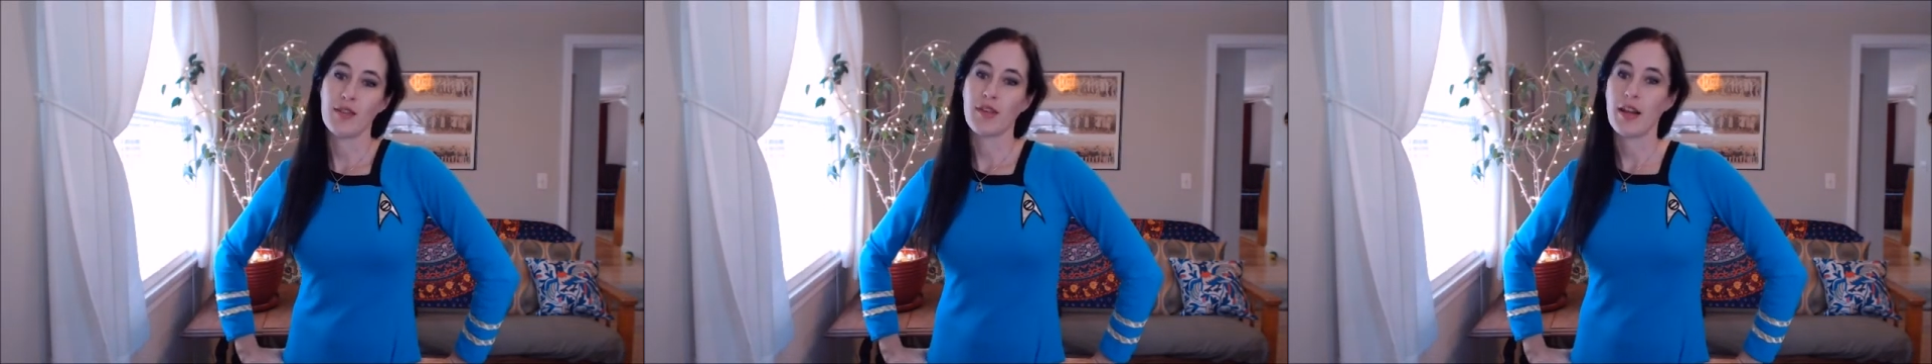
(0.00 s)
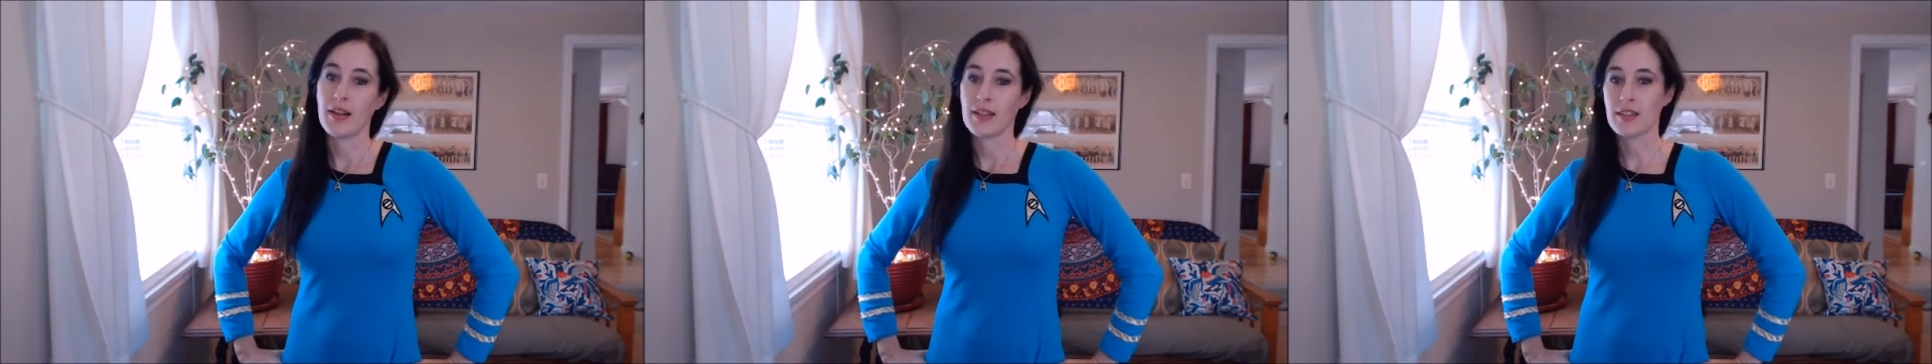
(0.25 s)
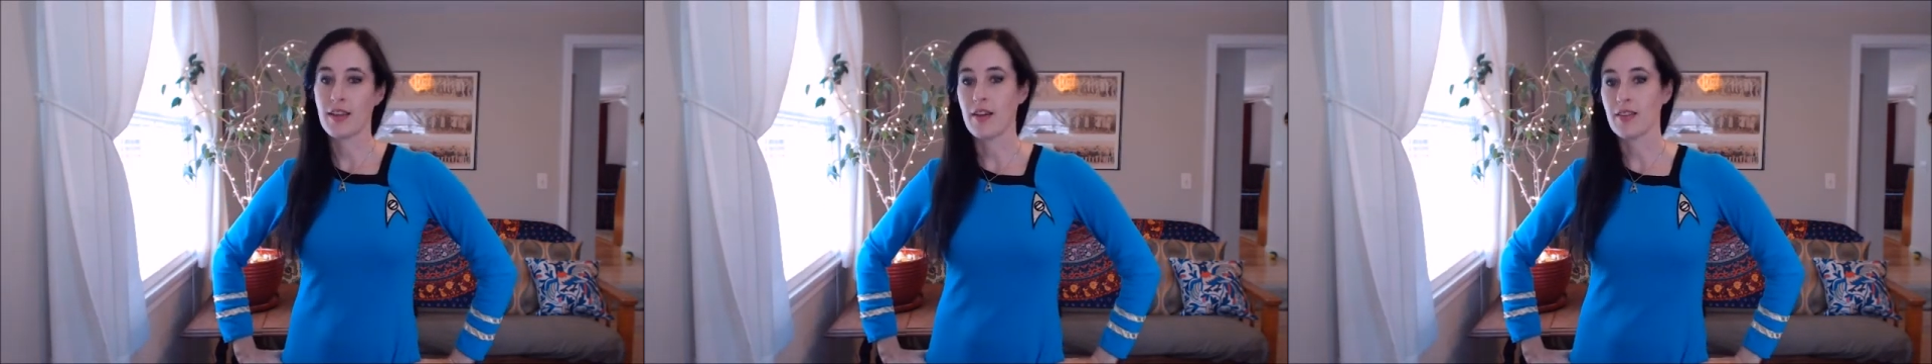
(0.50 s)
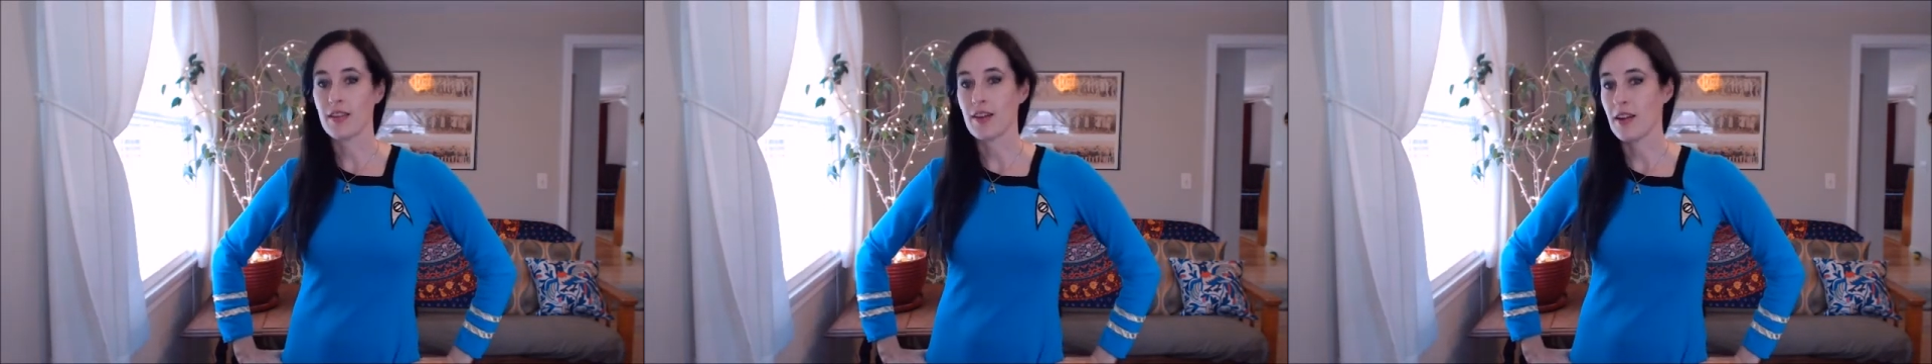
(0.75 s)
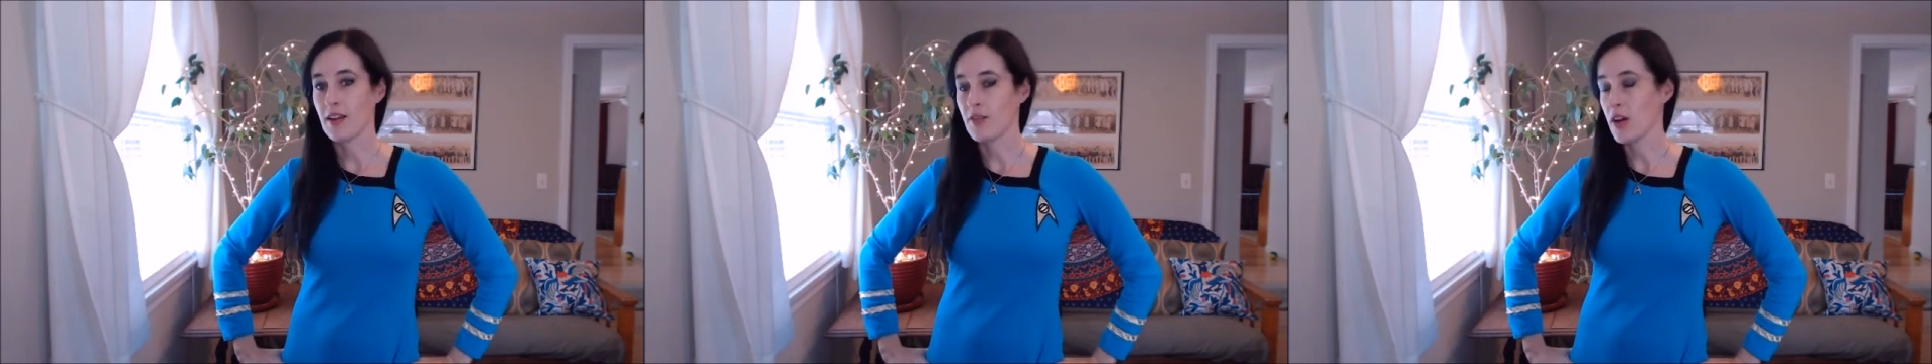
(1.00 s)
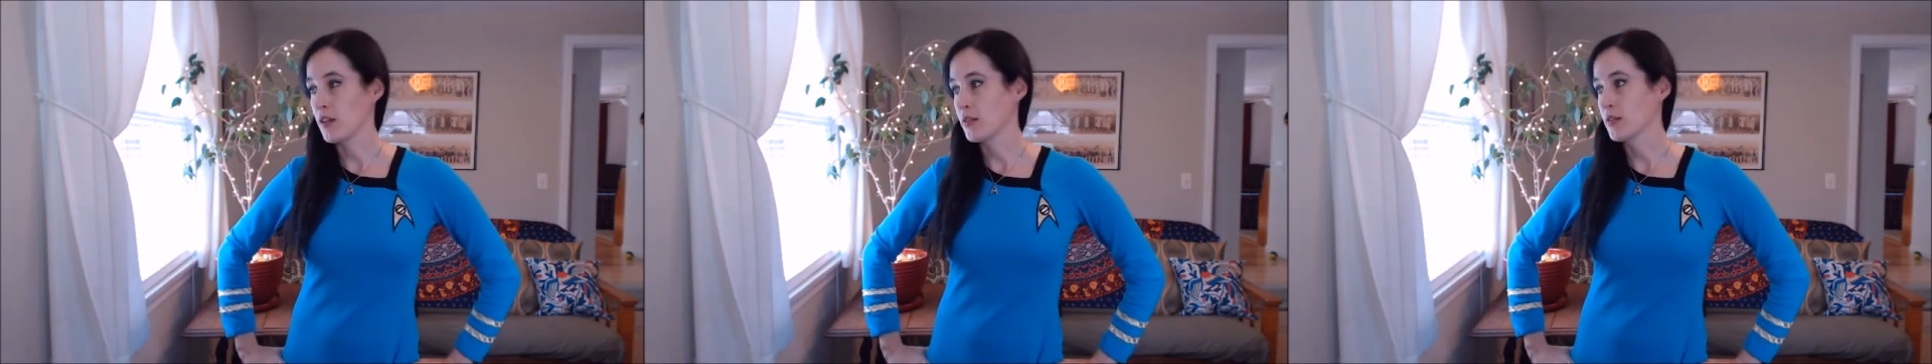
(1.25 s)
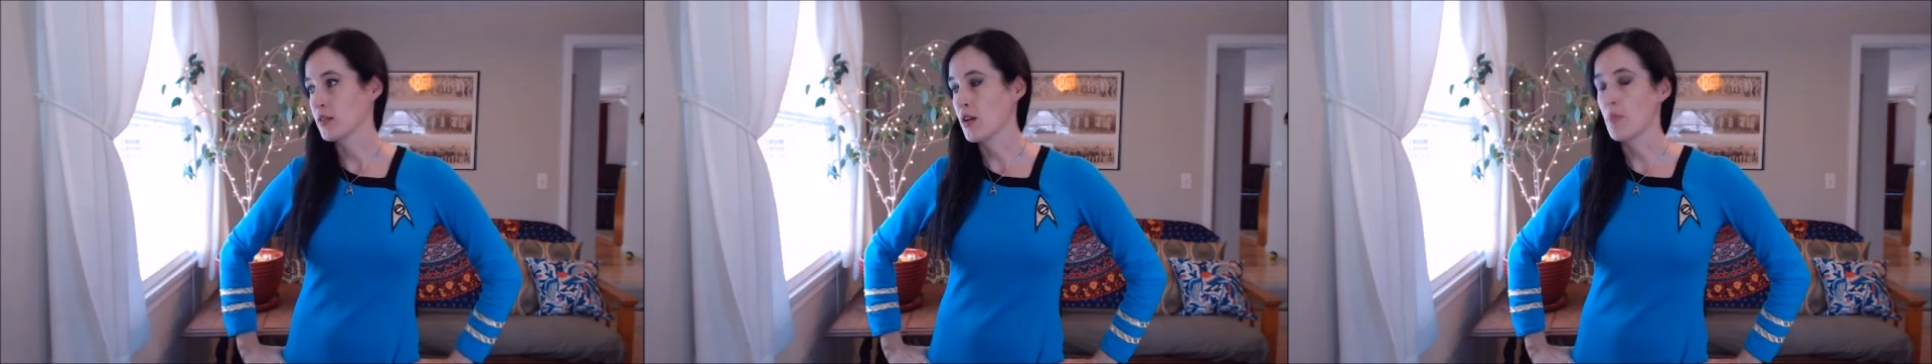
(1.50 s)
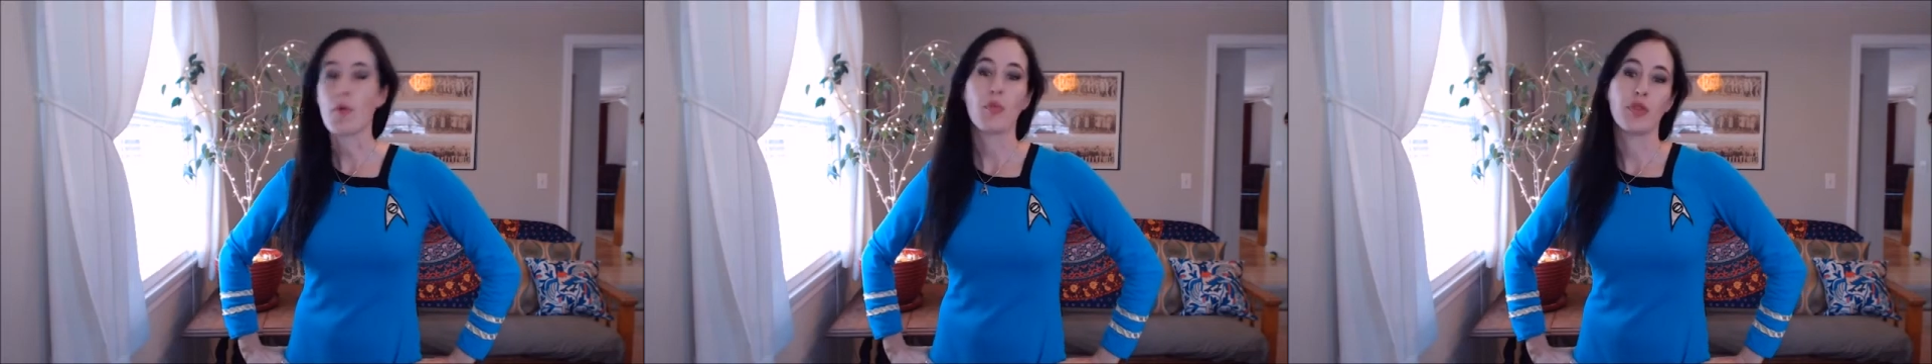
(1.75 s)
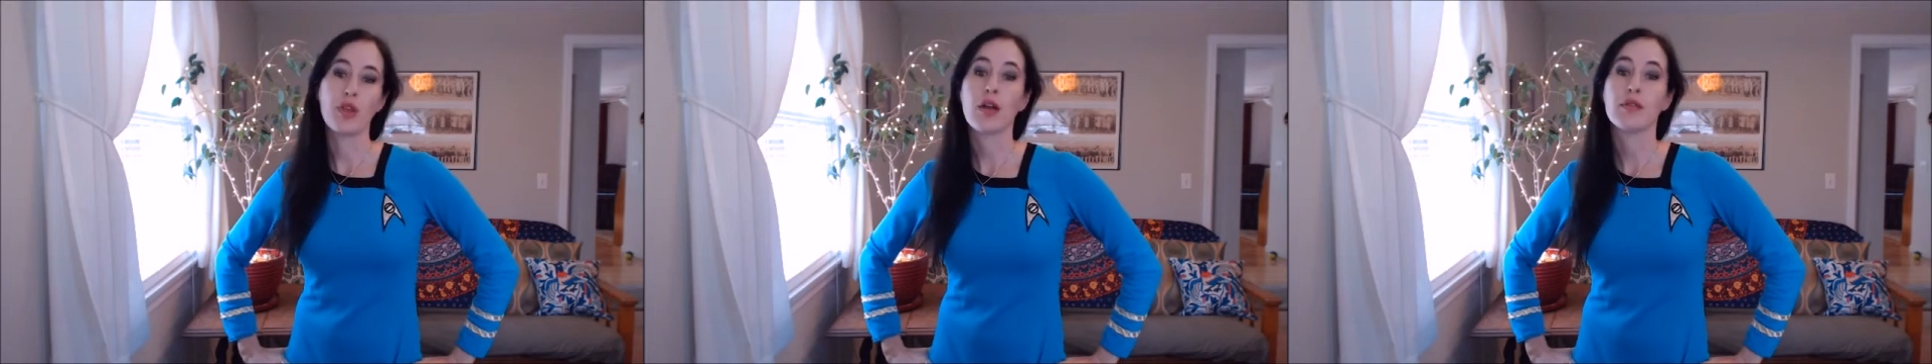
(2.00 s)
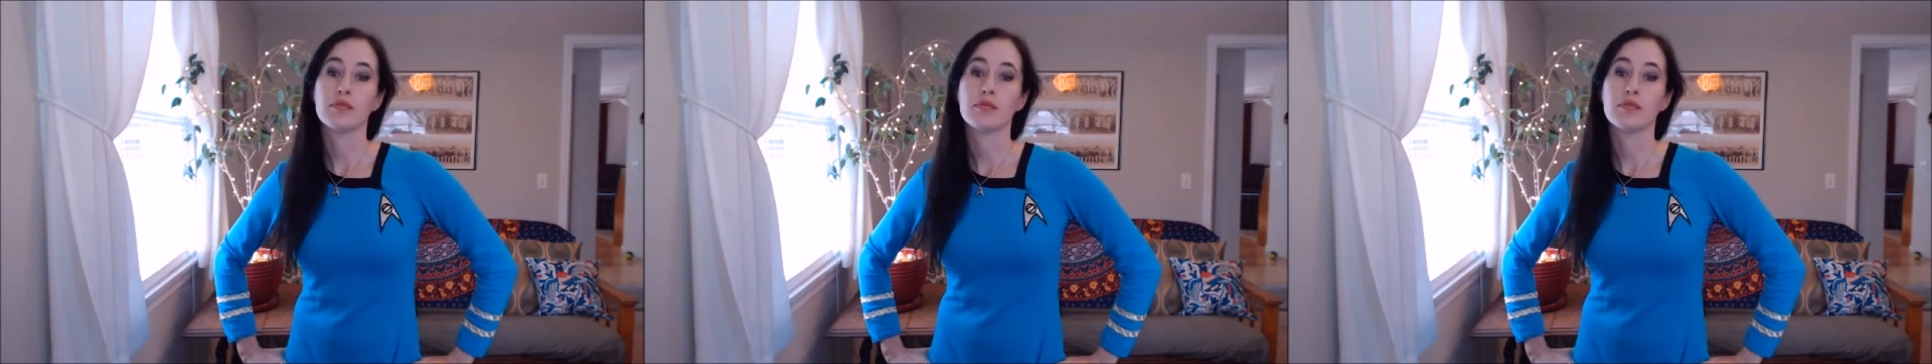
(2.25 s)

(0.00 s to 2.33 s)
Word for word: rating scale that I have not come up with yet.